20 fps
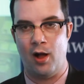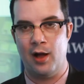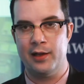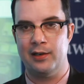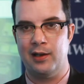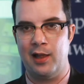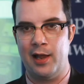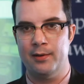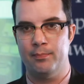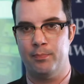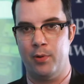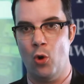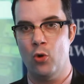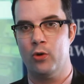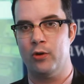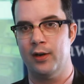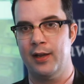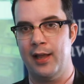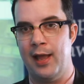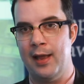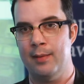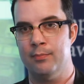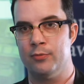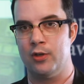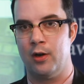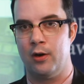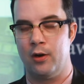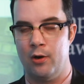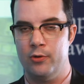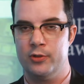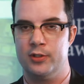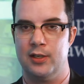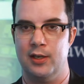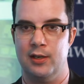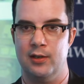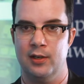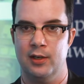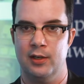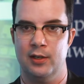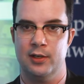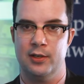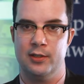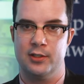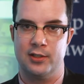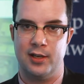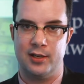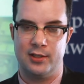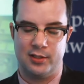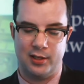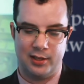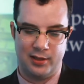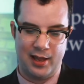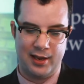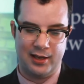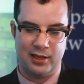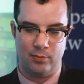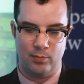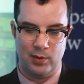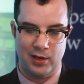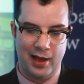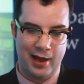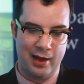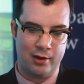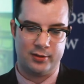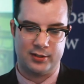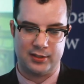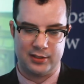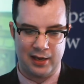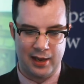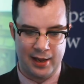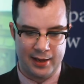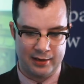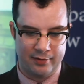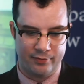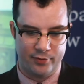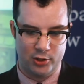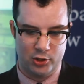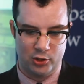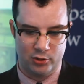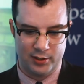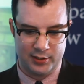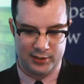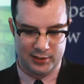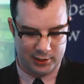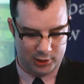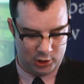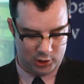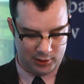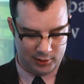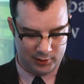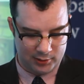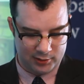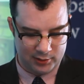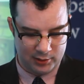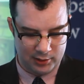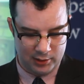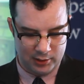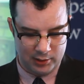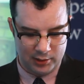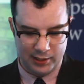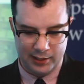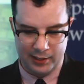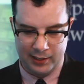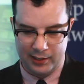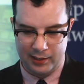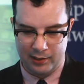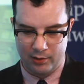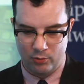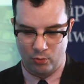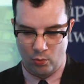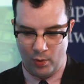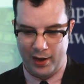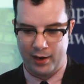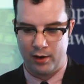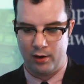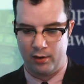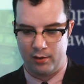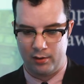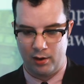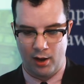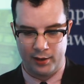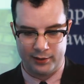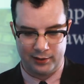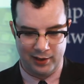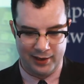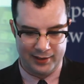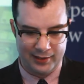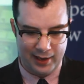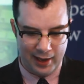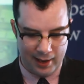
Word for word: online poker games are hosted such that they can be outside of the jurisdictions uh, where online